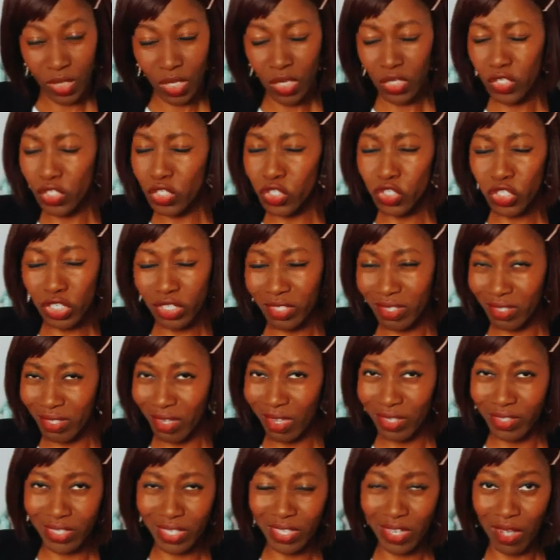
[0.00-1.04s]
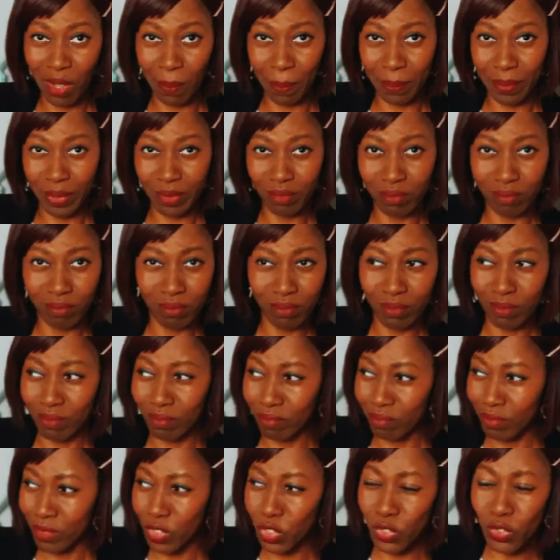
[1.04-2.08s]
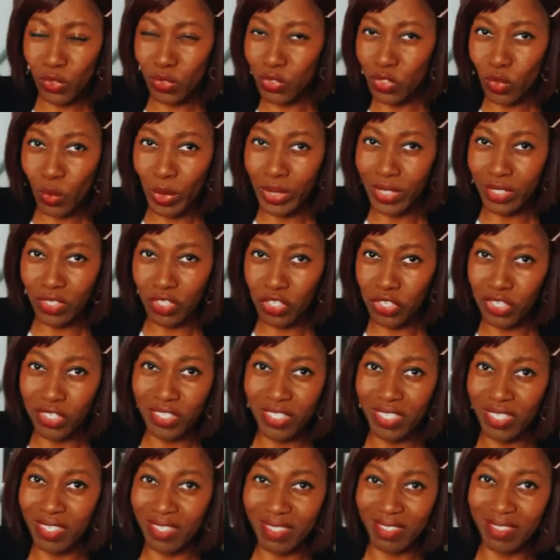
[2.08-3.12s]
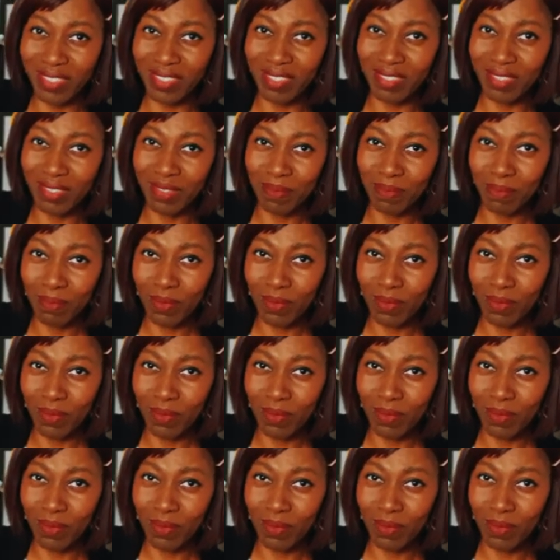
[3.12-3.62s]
You're just starting up. You don't know what eternity is.